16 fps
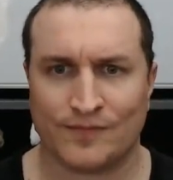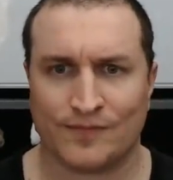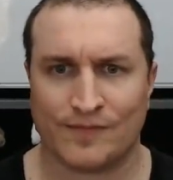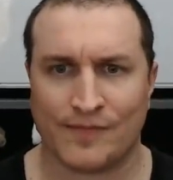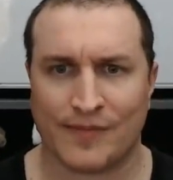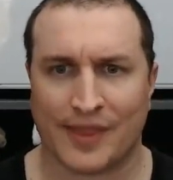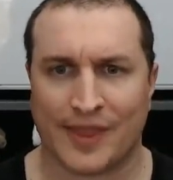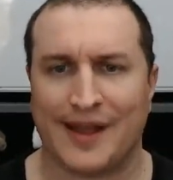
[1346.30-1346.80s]

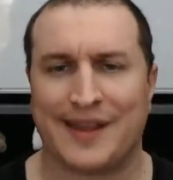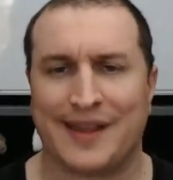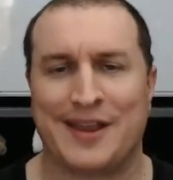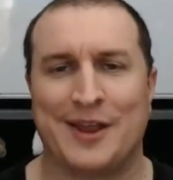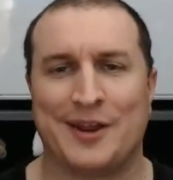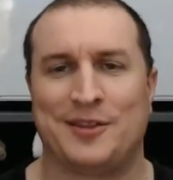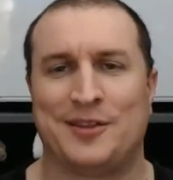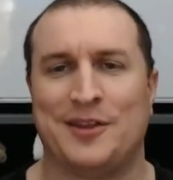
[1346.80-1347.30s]
I
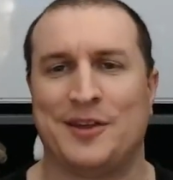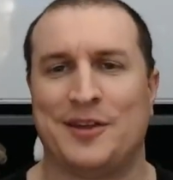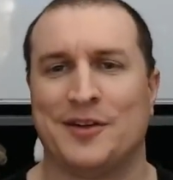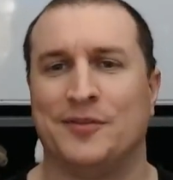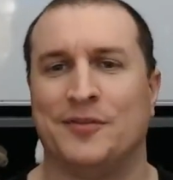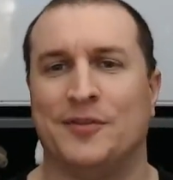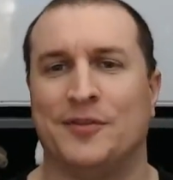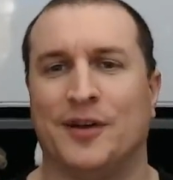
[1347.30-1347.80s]
can't think
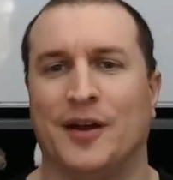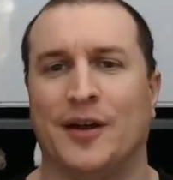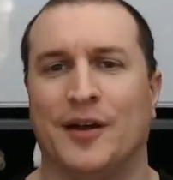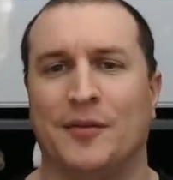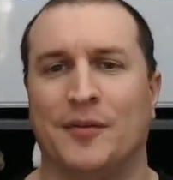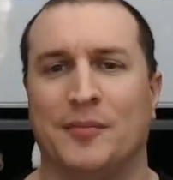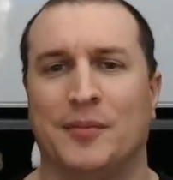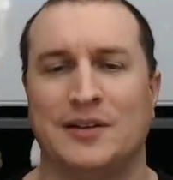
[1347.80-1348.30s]
of
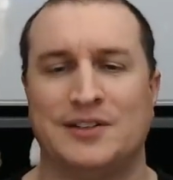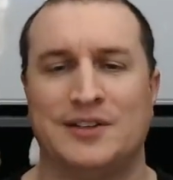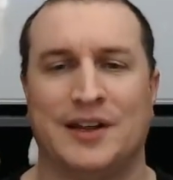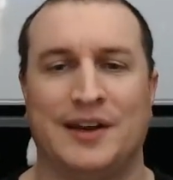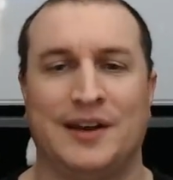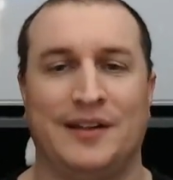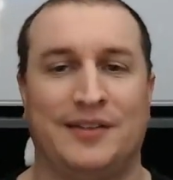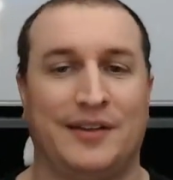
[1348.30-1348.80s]
much
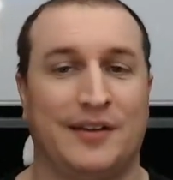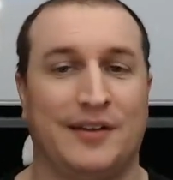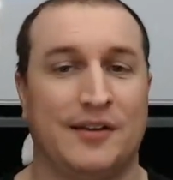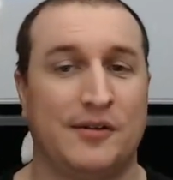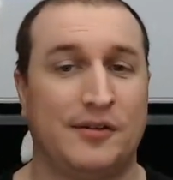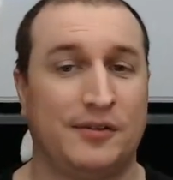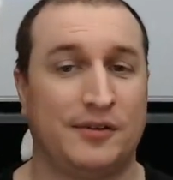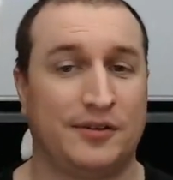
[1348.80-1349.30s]
anything
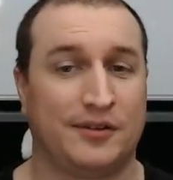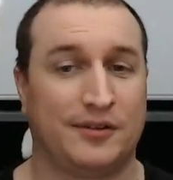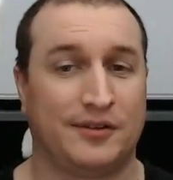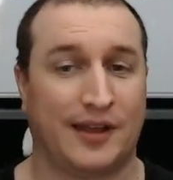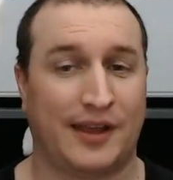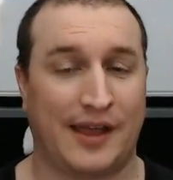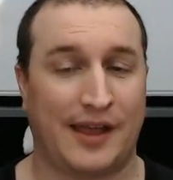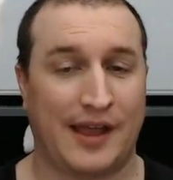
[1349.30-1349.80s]
else to
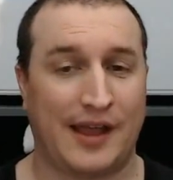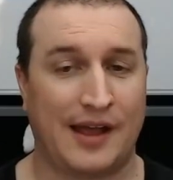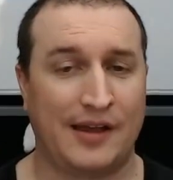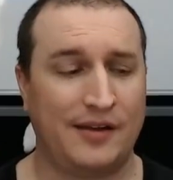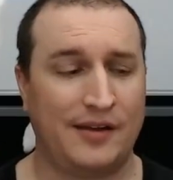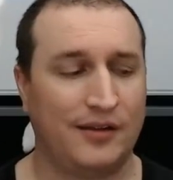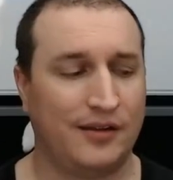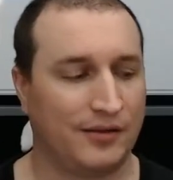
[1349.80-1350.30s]
add,
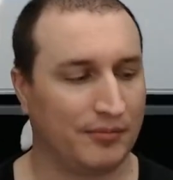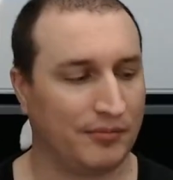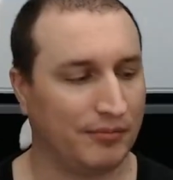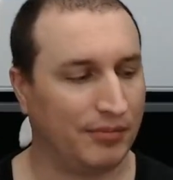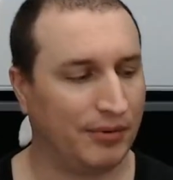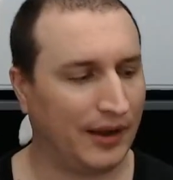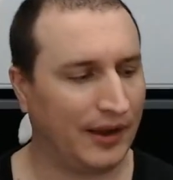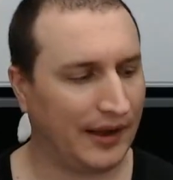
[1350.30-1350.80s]

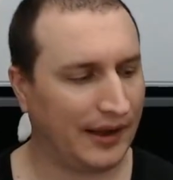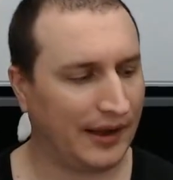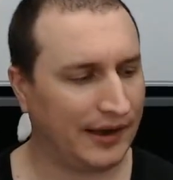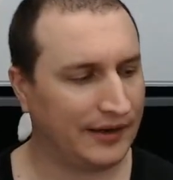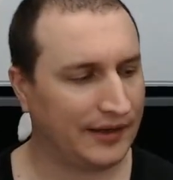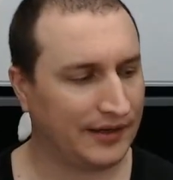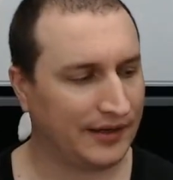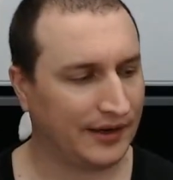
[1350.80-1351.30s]

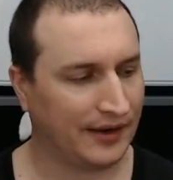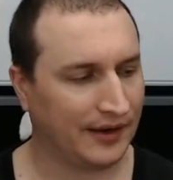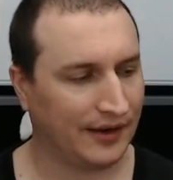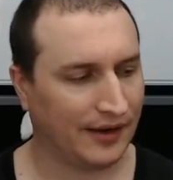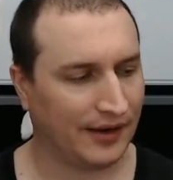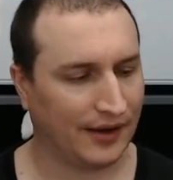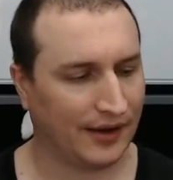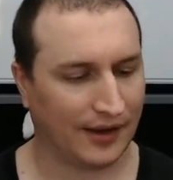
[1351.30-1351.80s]
but
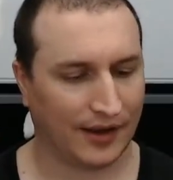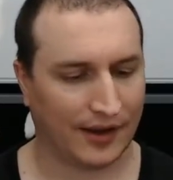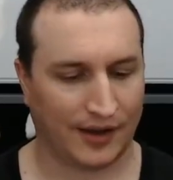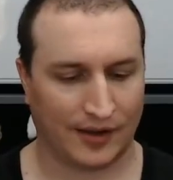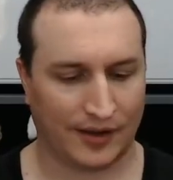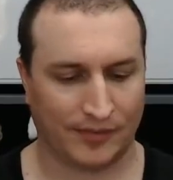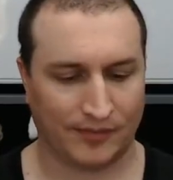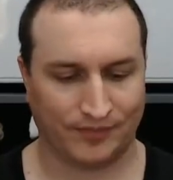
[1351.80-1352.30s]

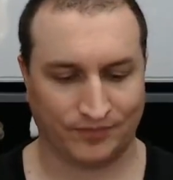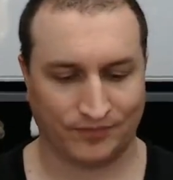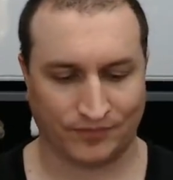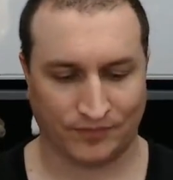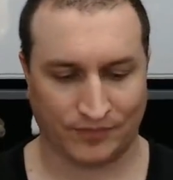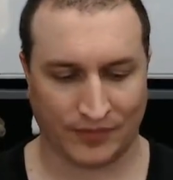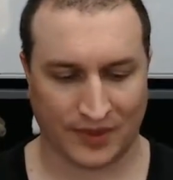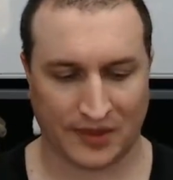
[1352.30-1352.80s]

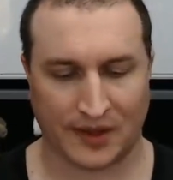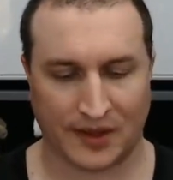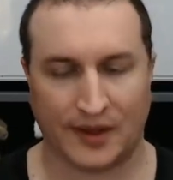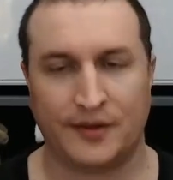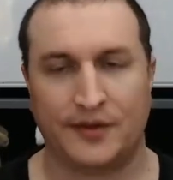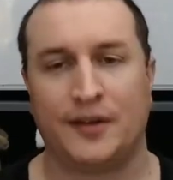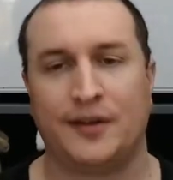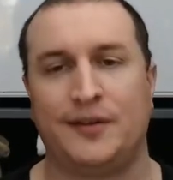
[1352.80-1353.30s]
as
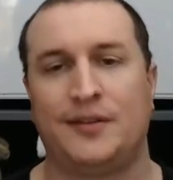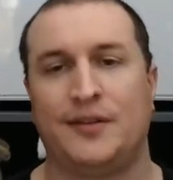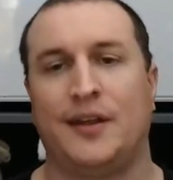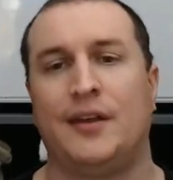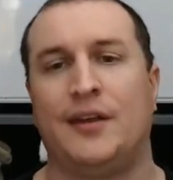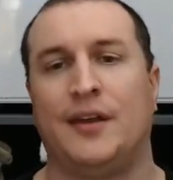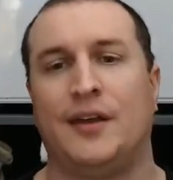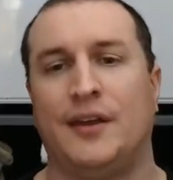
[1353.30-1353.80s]
I said,
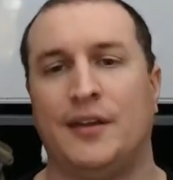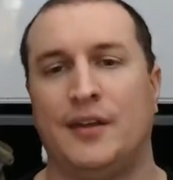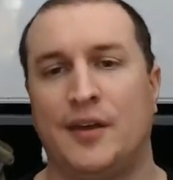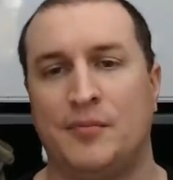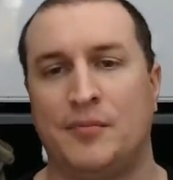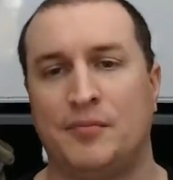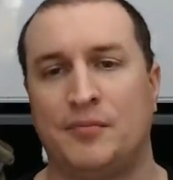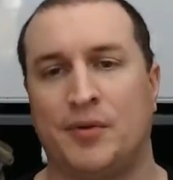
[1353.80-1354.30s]
I
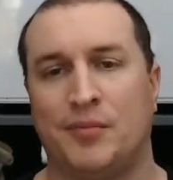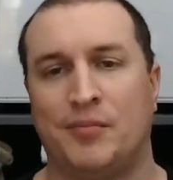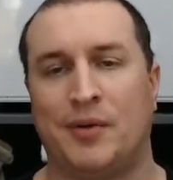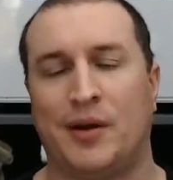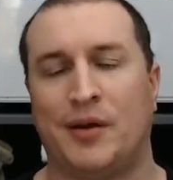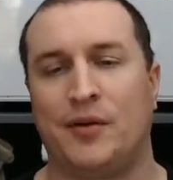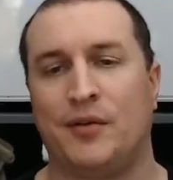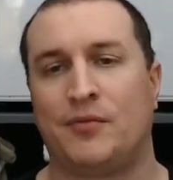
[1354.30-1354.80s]
am
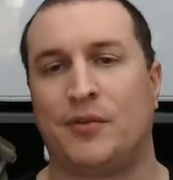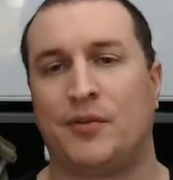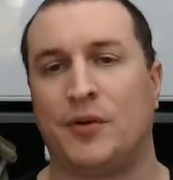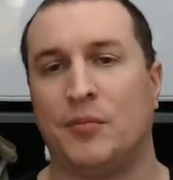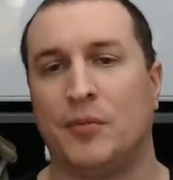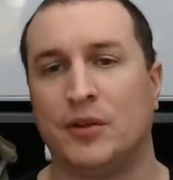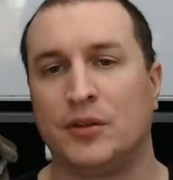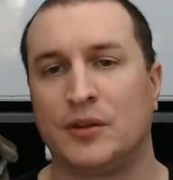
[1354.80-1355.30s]
preparing for a
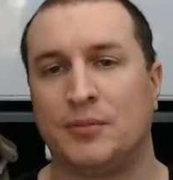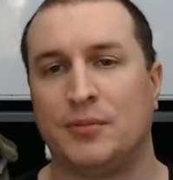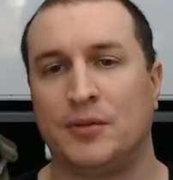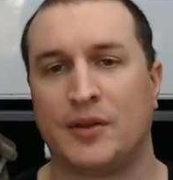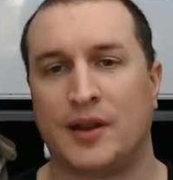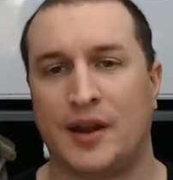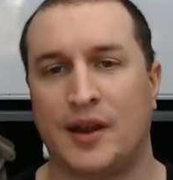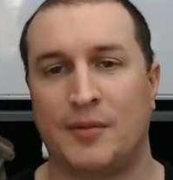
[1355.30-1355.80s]
multiple
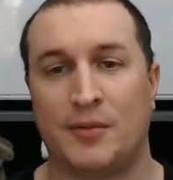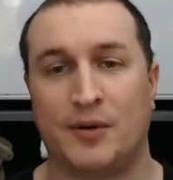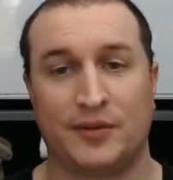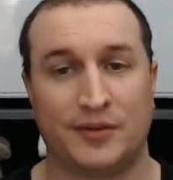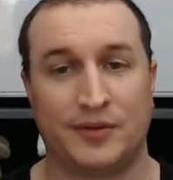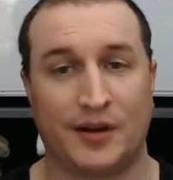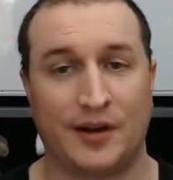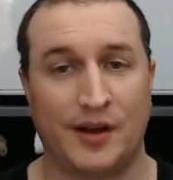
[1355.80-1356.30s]
camera
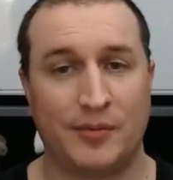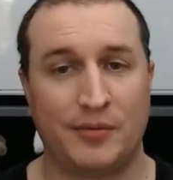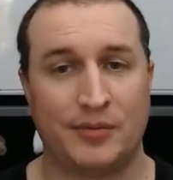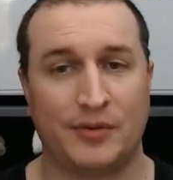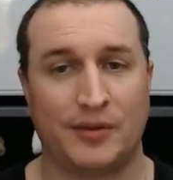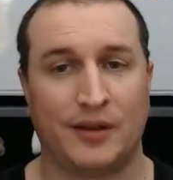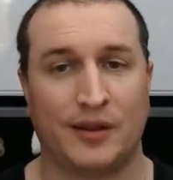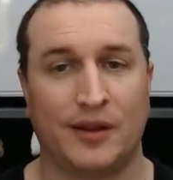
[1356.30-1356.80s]
setup,
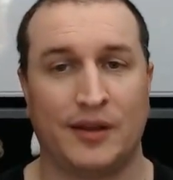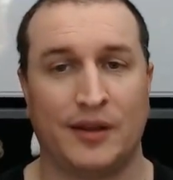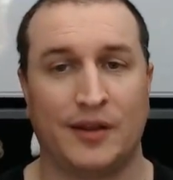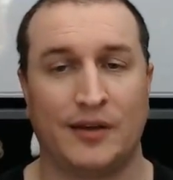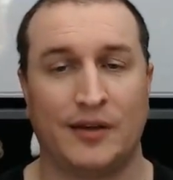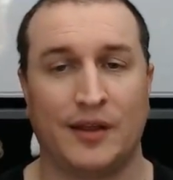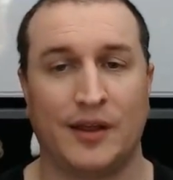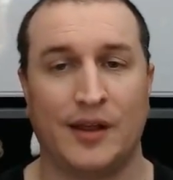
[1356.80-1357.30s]
and
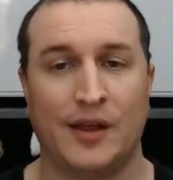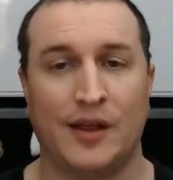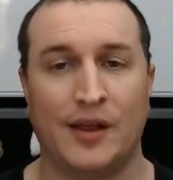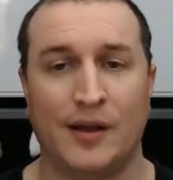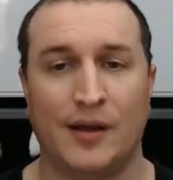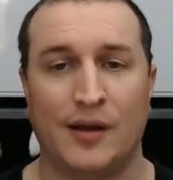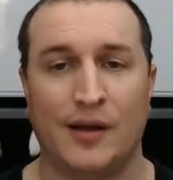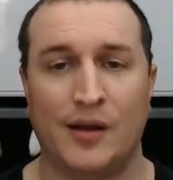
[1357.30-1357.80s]

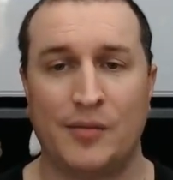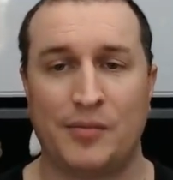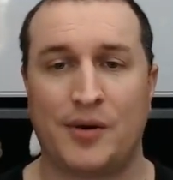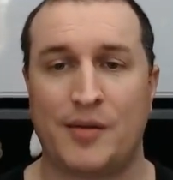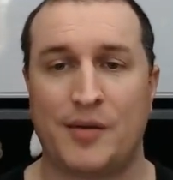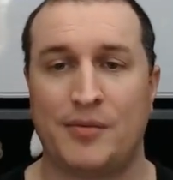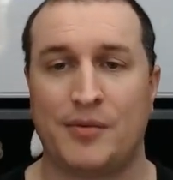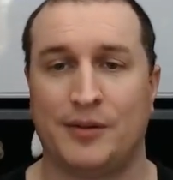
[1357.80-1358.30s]
I'll
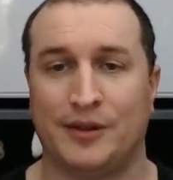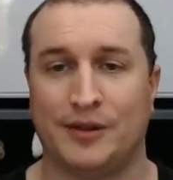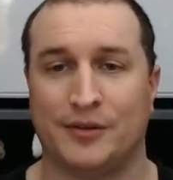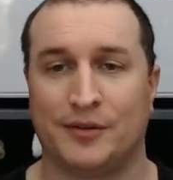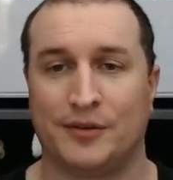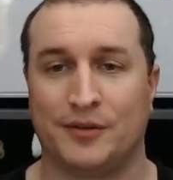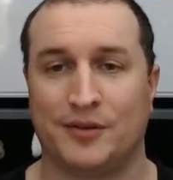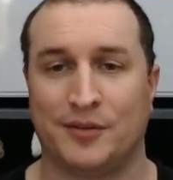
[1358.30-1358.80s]
probably
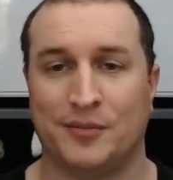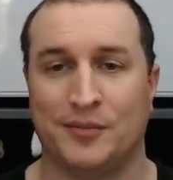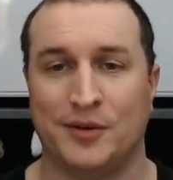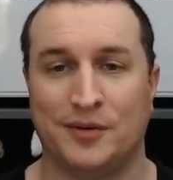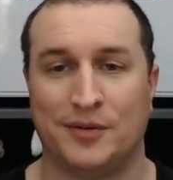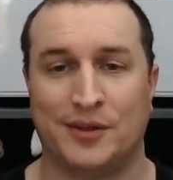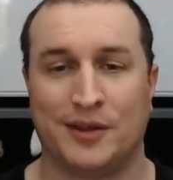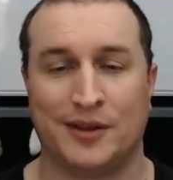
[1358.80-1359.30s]
learn some new
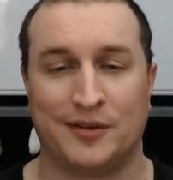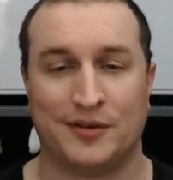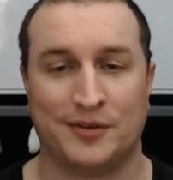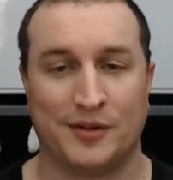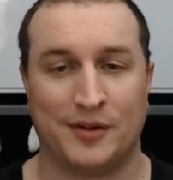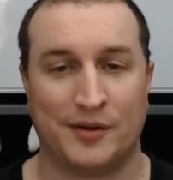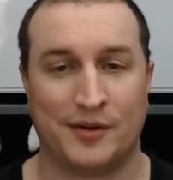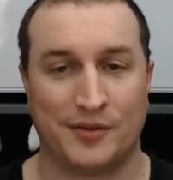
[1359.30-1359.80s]
things
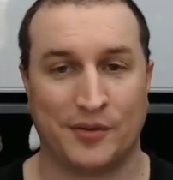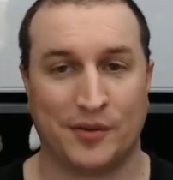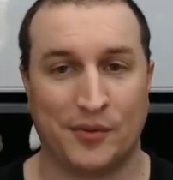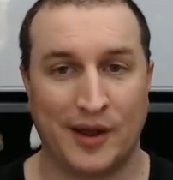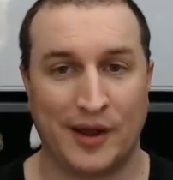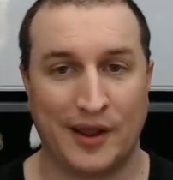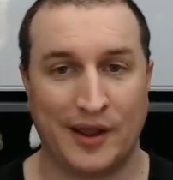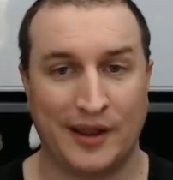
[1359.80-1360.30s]
along the
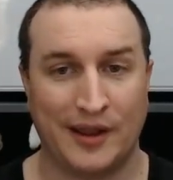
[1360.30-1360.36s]
way.